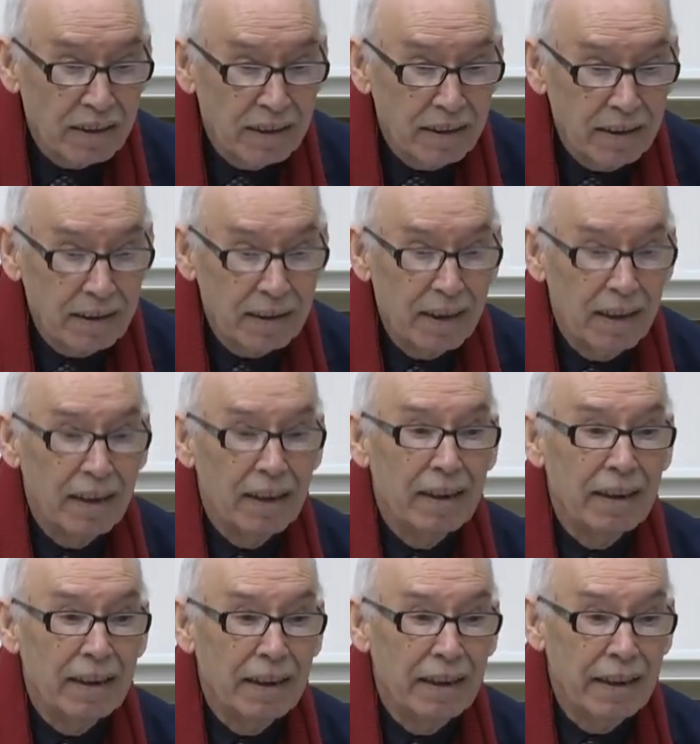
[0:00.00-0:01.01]
justice
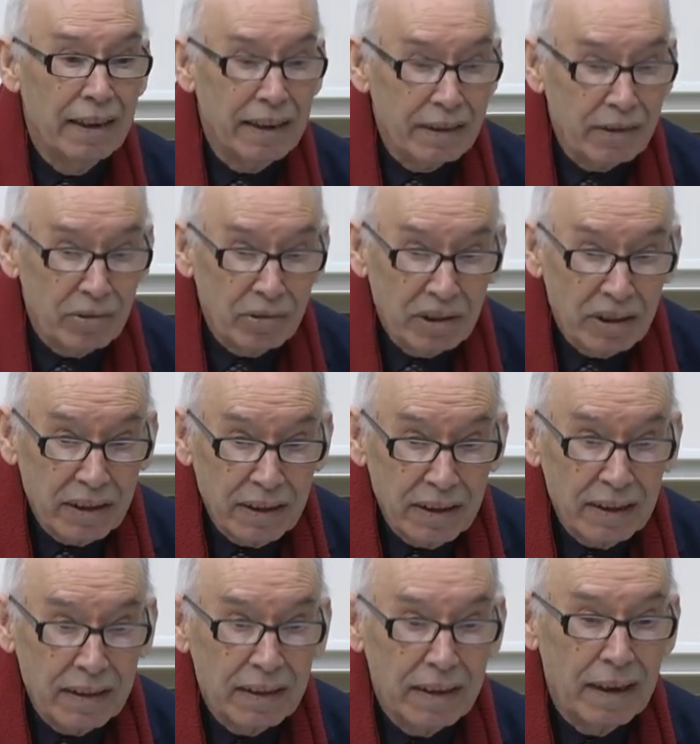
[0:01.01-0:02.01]
in his
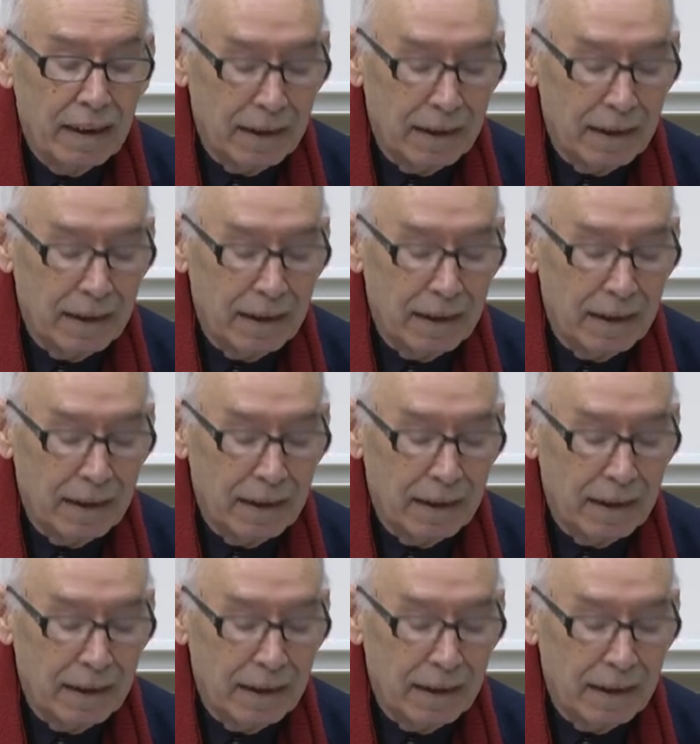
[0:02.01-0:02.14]
country